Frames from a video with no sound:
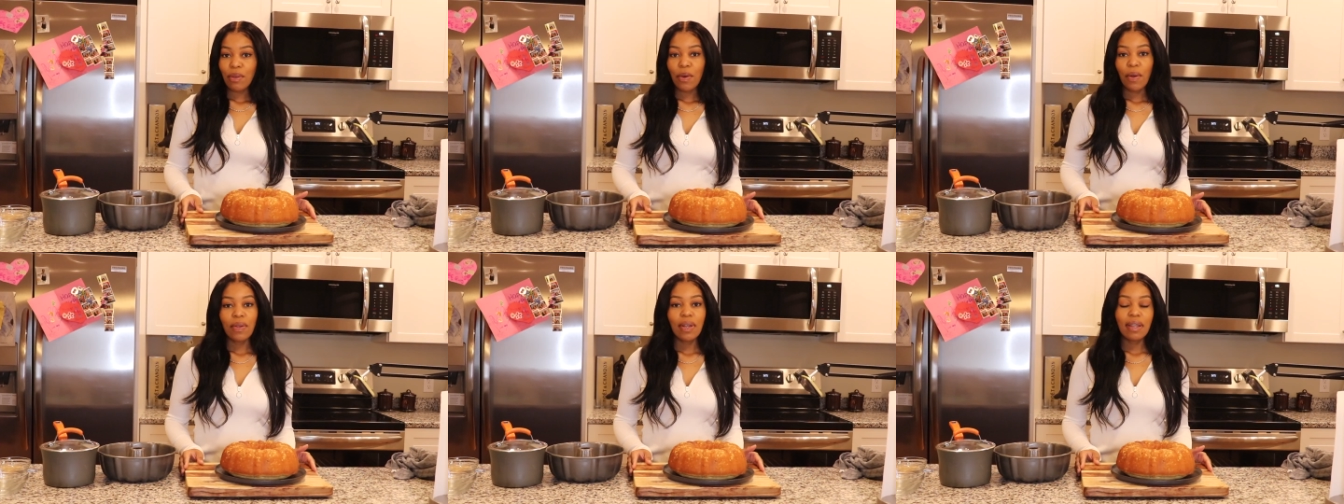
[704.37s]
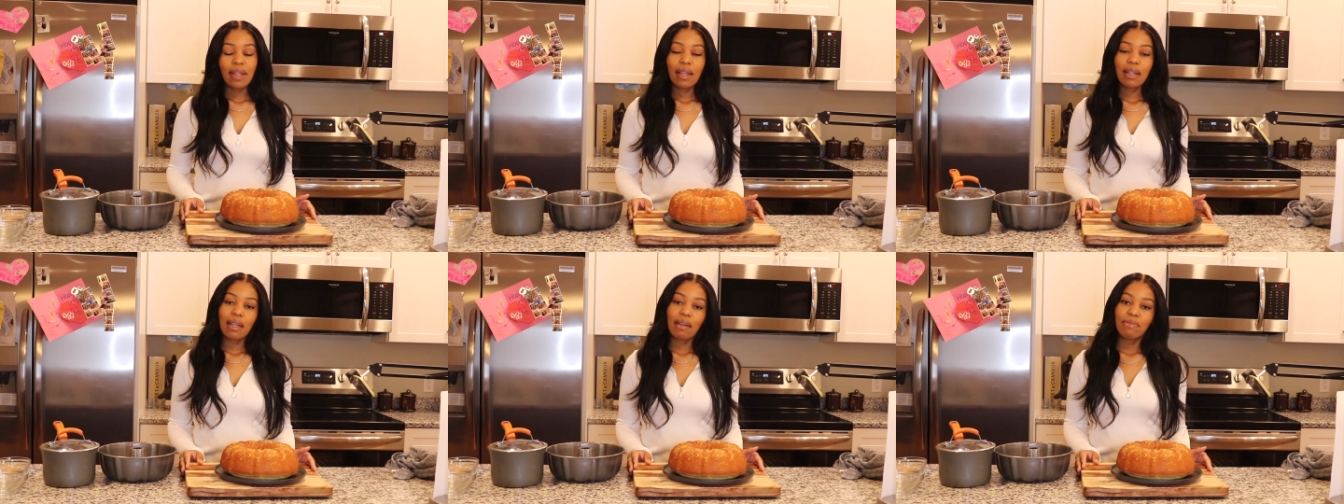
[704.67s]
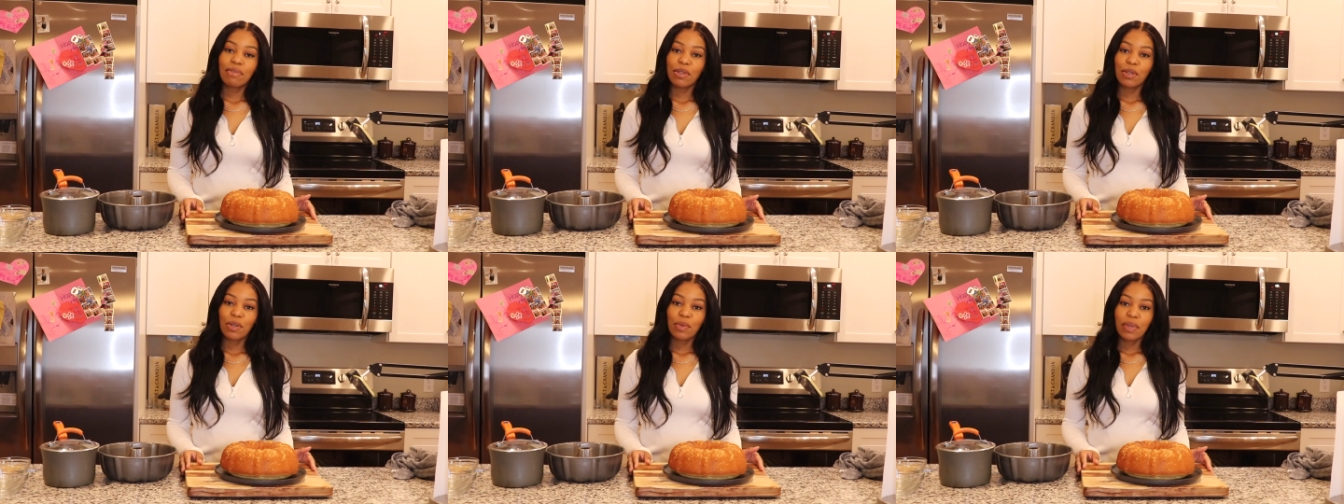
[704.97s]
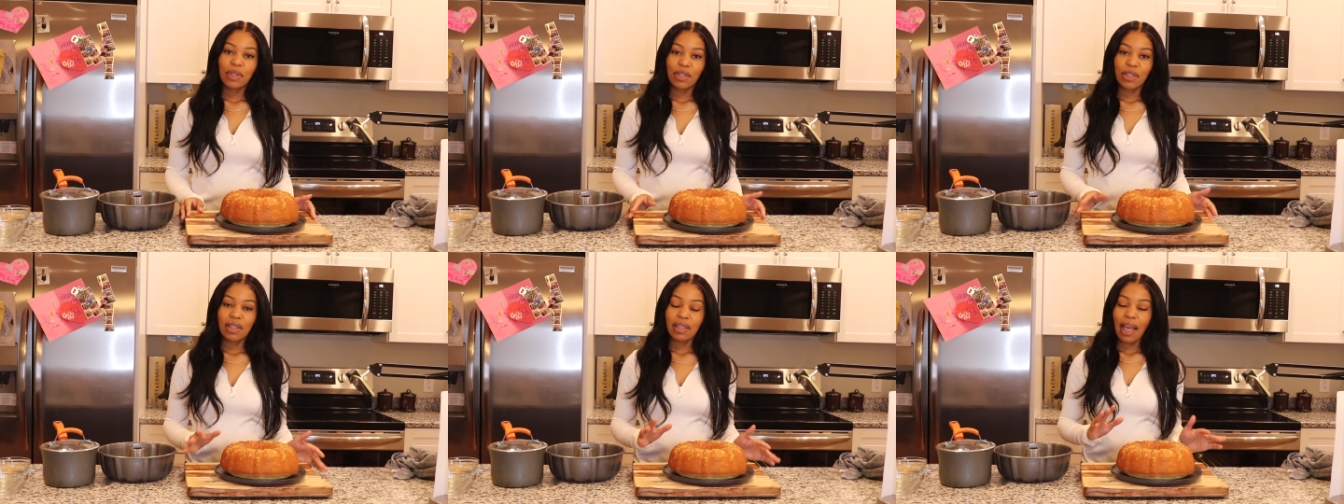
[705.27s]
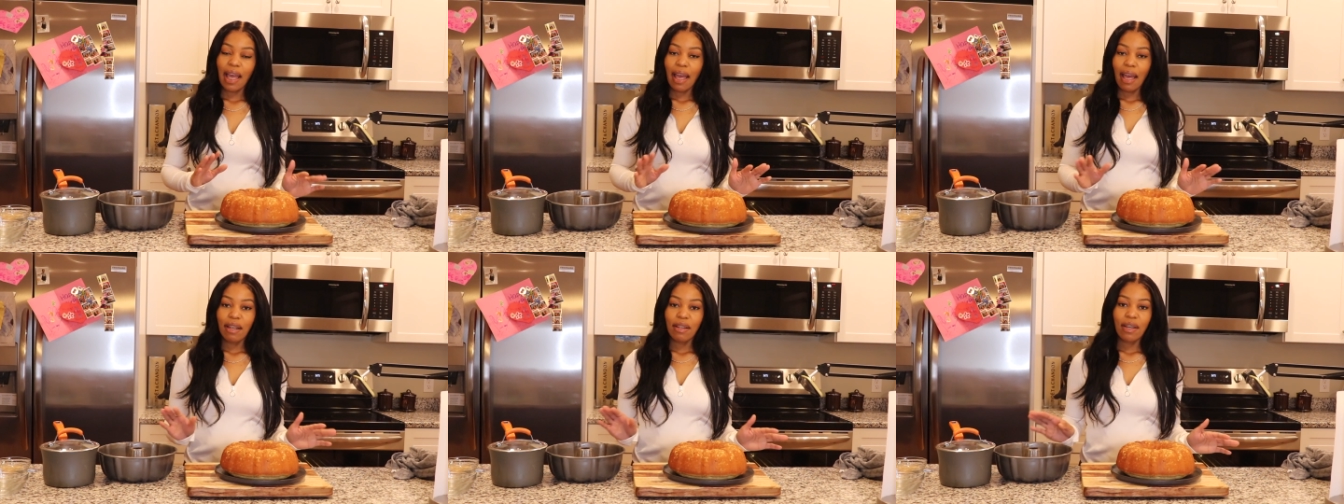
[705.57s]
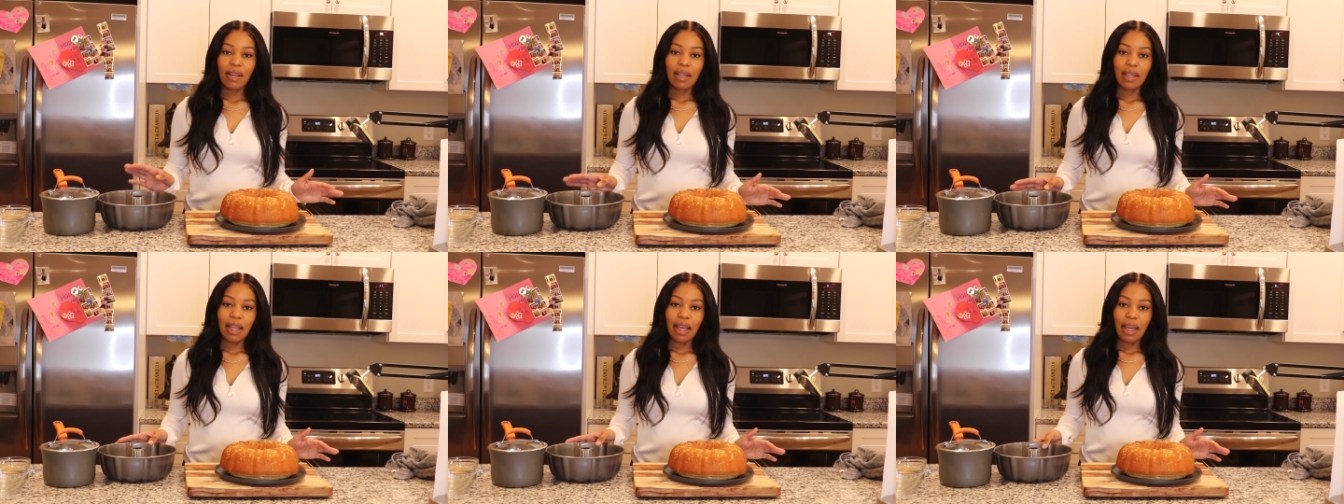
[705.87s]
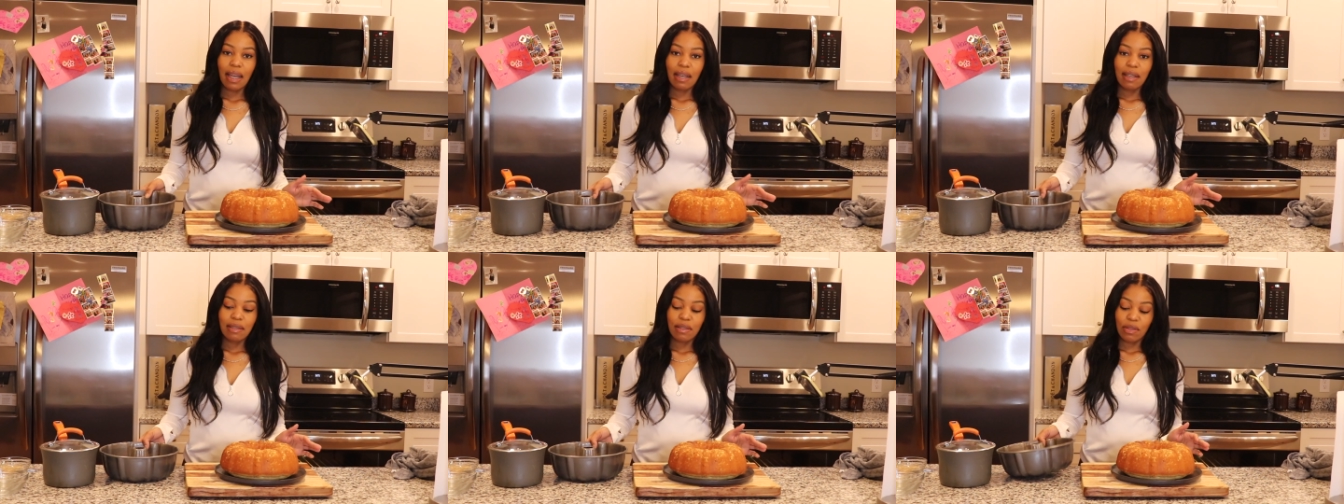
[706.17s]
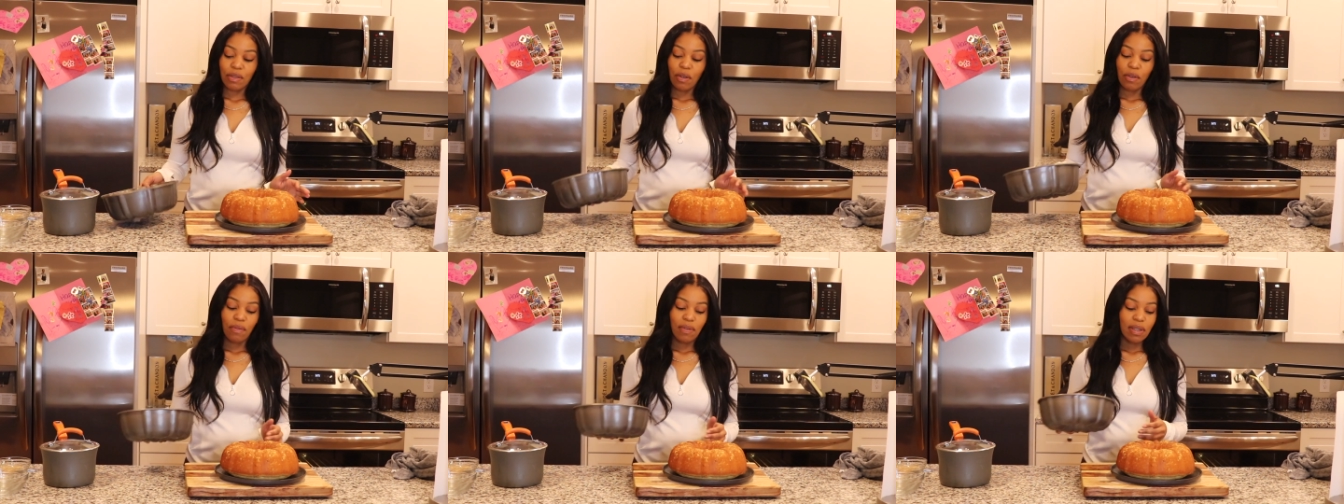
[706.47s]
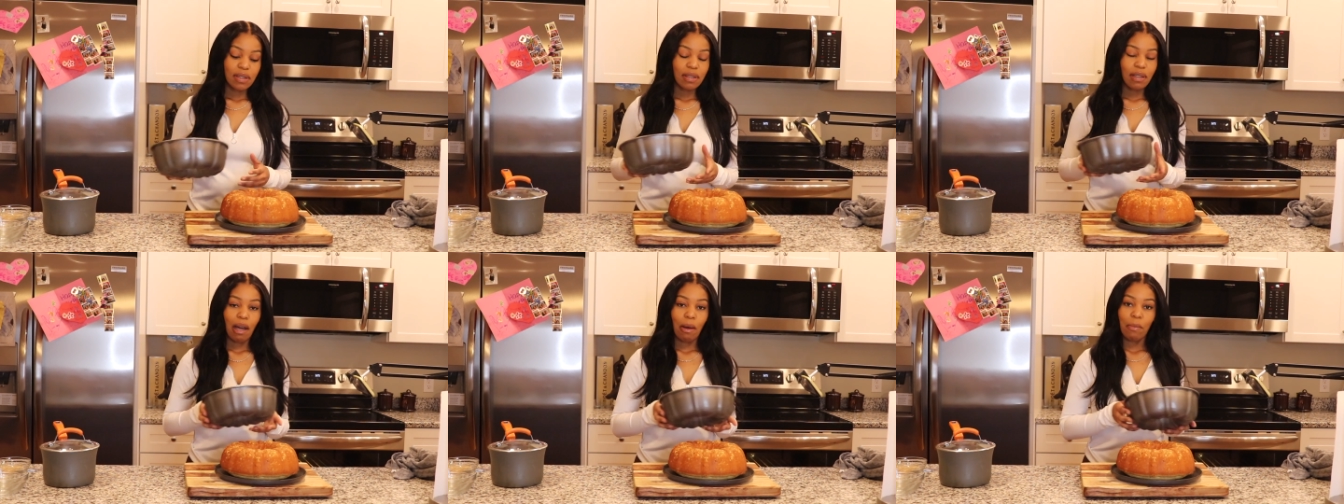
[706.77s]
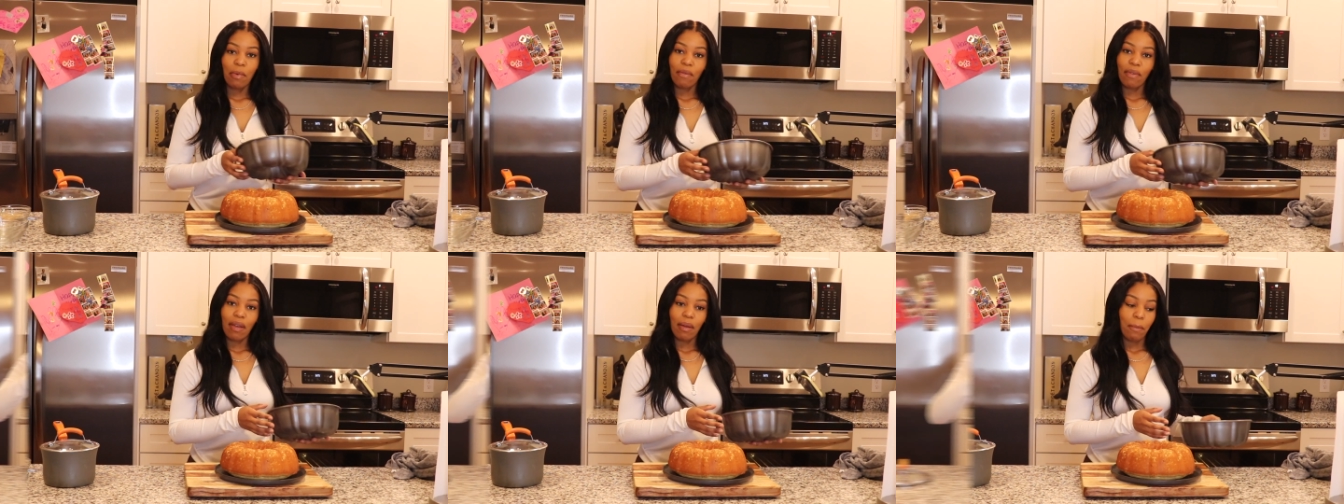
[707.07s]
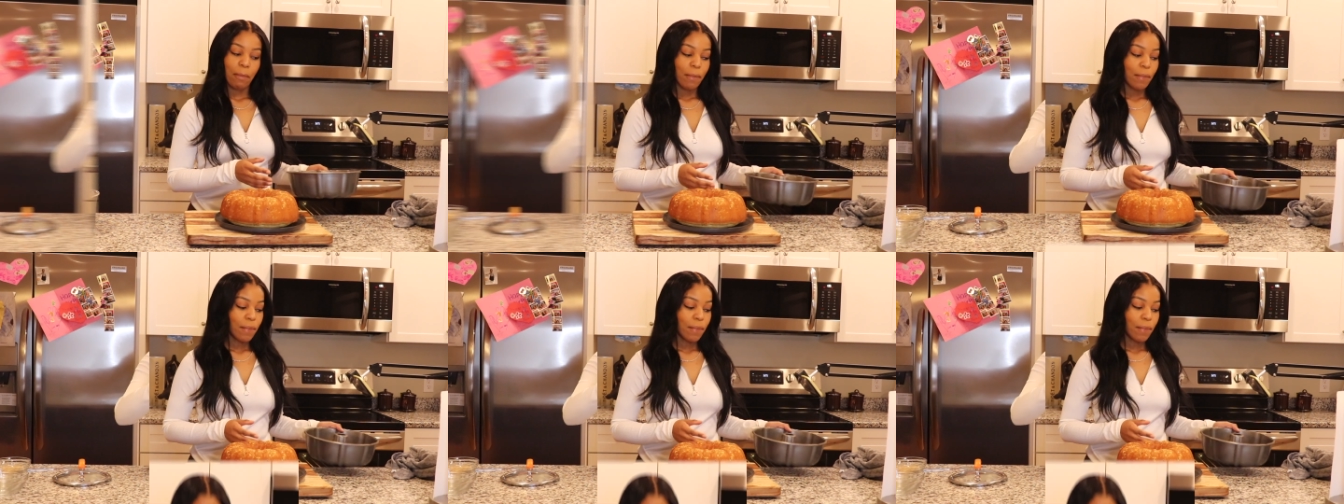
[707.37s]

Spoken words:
the only thing left to do is just add your glaze over the top of it.